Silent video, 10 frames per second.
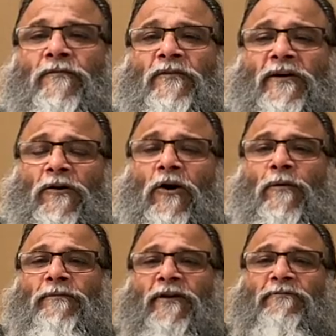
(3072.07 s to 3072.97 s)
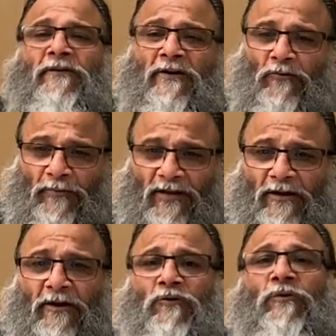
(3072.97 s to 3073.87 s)
We are all preferring to be
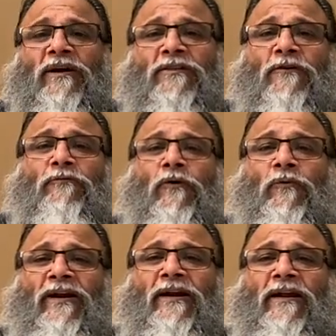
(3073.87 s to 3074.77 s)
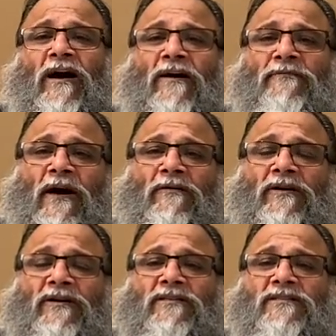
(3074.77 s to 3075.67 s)
here together for one and a half
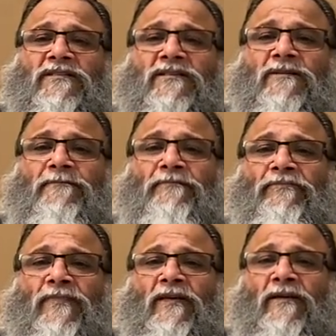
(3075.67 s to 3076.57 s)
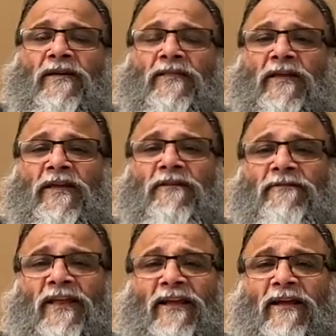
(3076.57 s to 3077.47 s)
hours in the
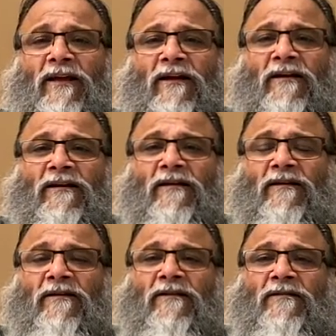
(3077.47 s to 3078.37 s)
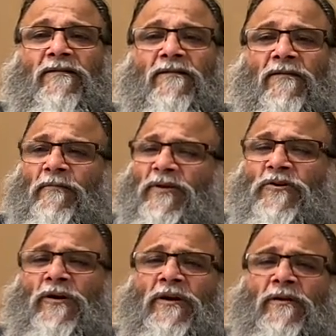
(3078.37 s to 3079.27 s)
evening
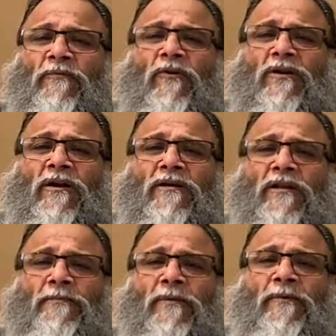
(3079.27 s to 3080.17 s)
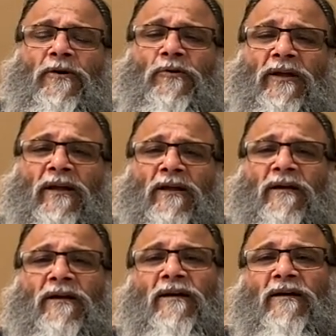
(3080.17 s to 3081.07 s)
majority what are other people doing
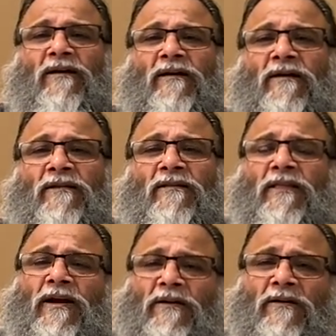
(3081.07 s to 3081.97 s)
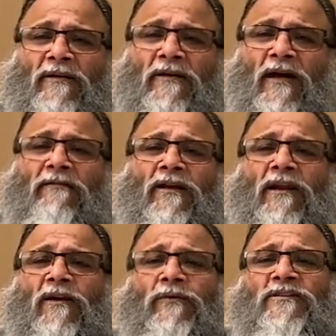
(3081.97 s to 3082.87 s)
they're having
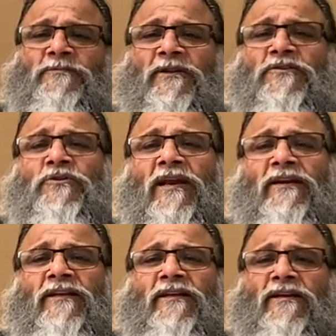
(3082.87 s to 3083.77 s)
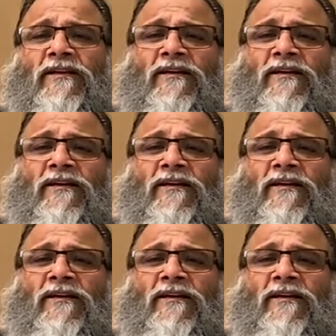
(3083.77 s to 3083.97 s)
liquid spirituality